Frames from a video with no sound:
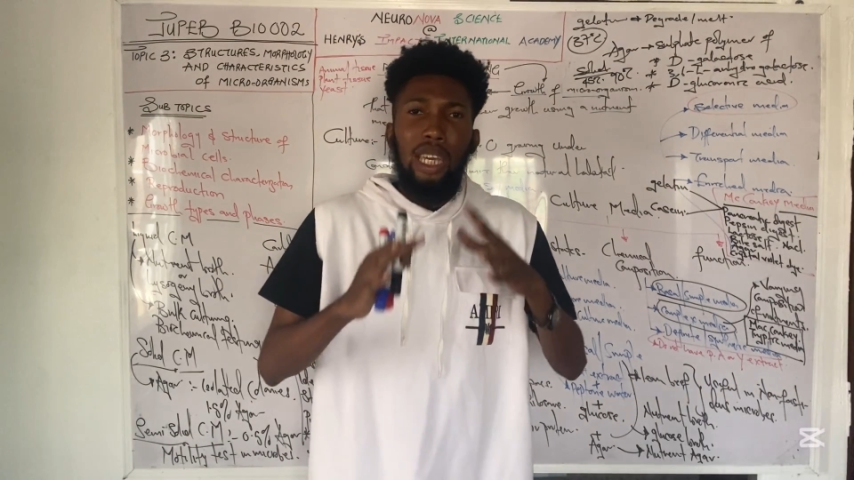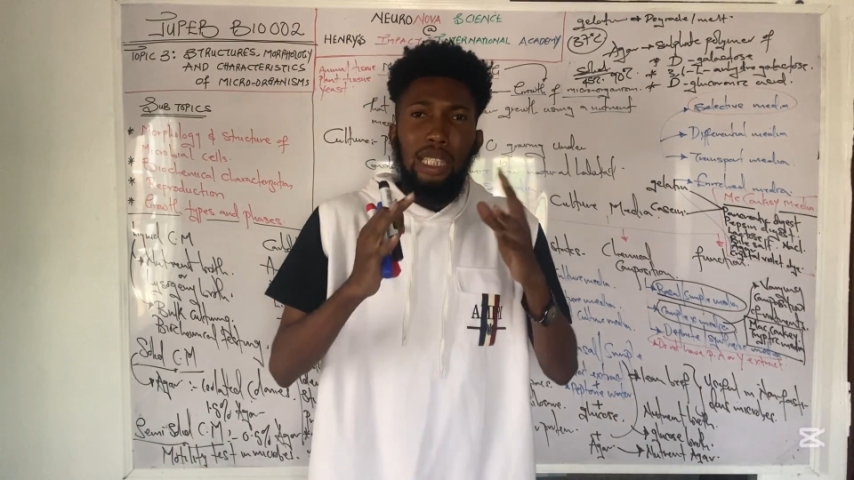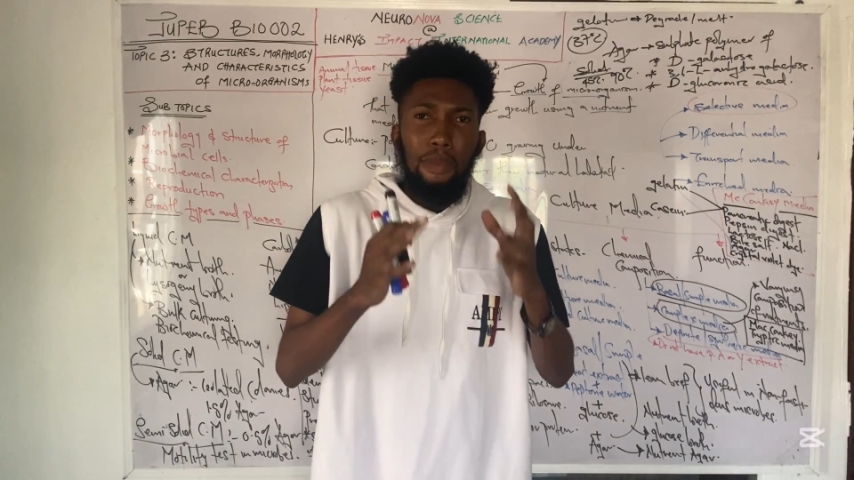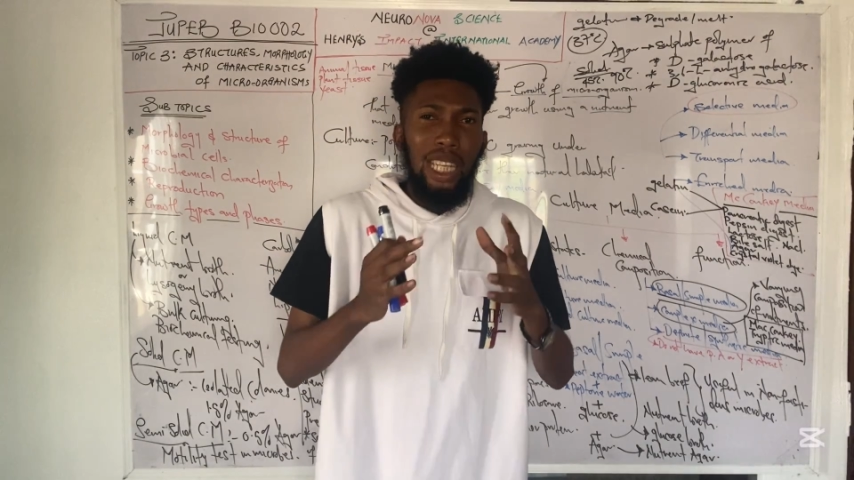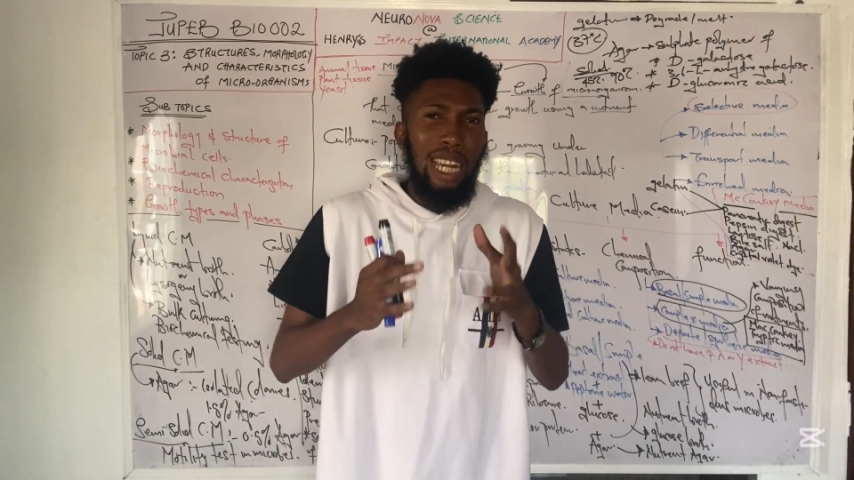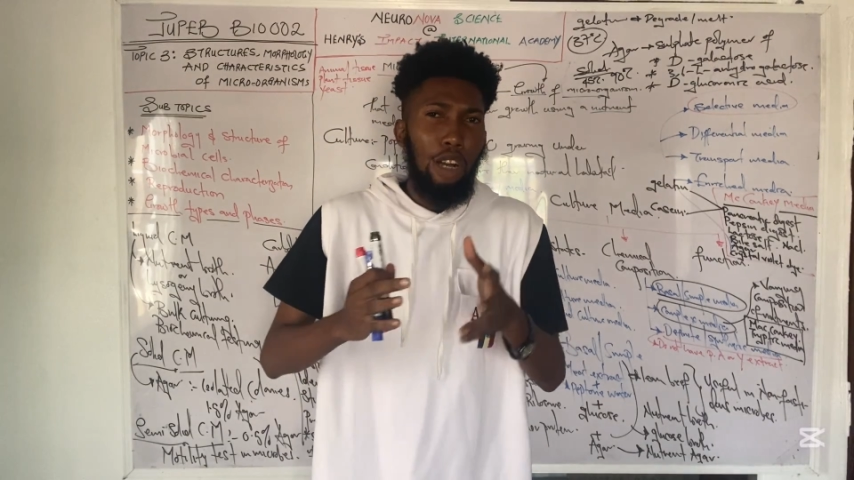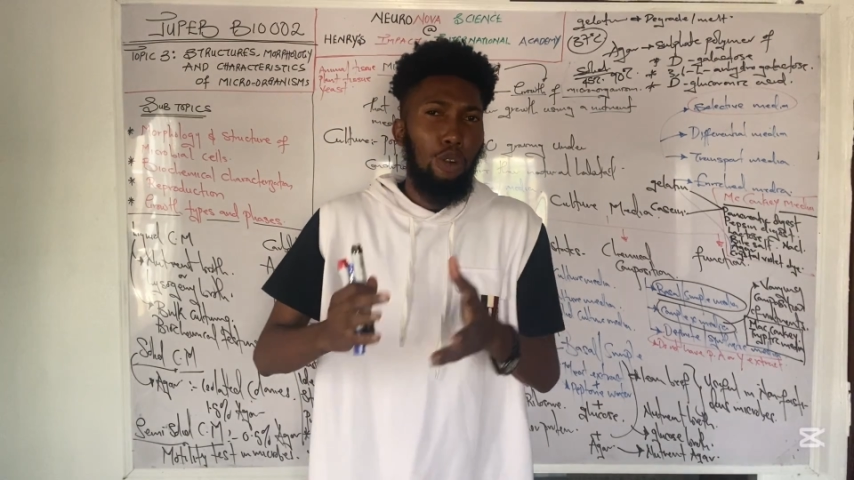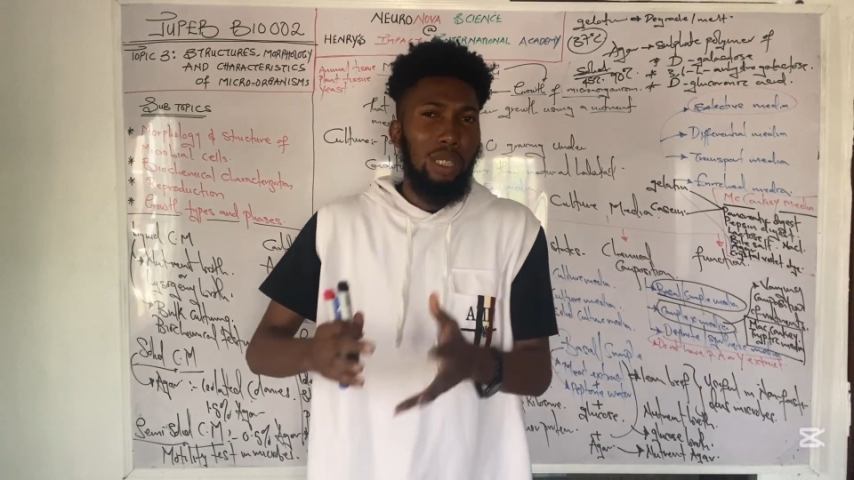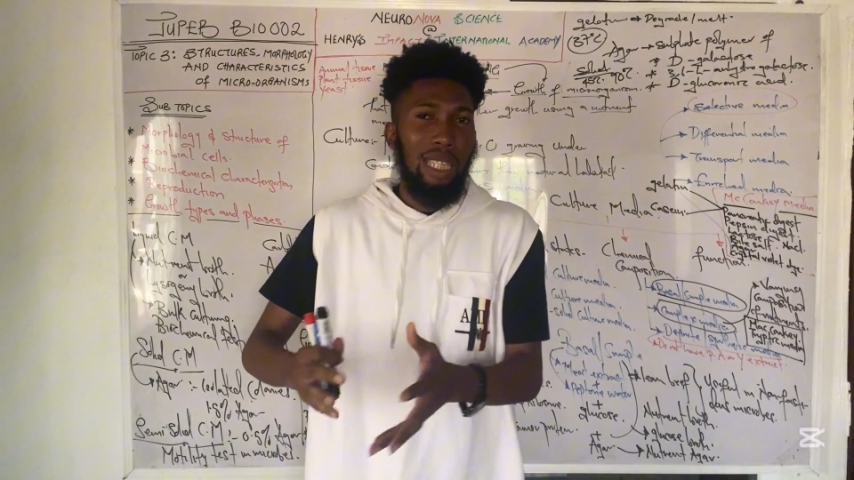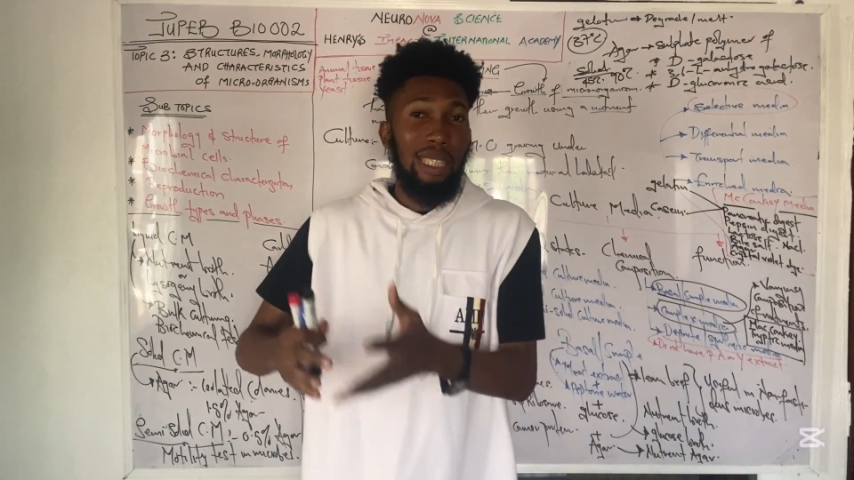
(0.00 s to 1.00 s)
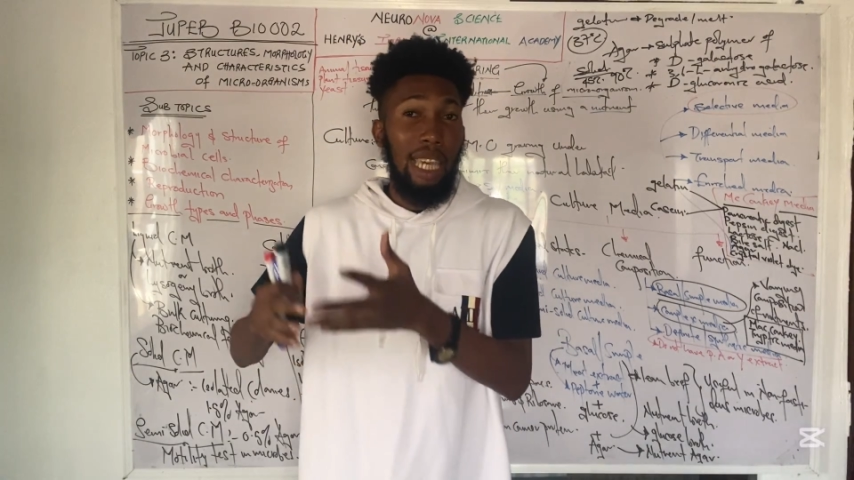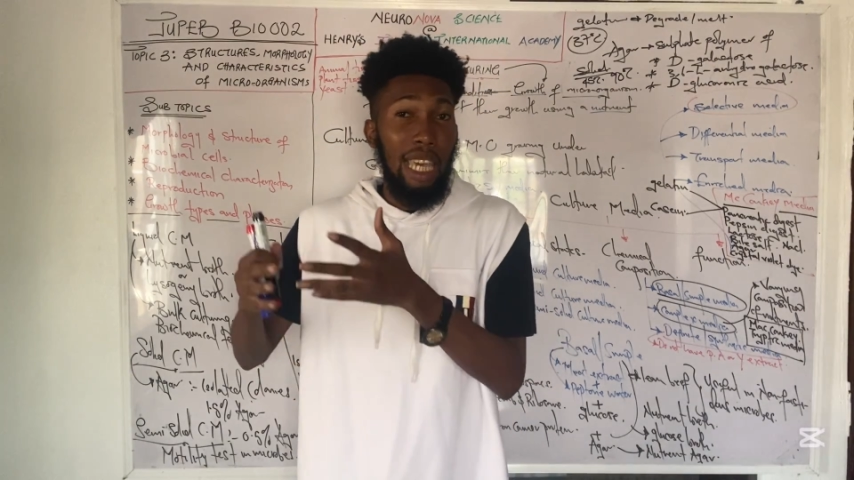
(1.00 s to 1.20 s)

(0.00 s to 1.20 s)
It's a media that contains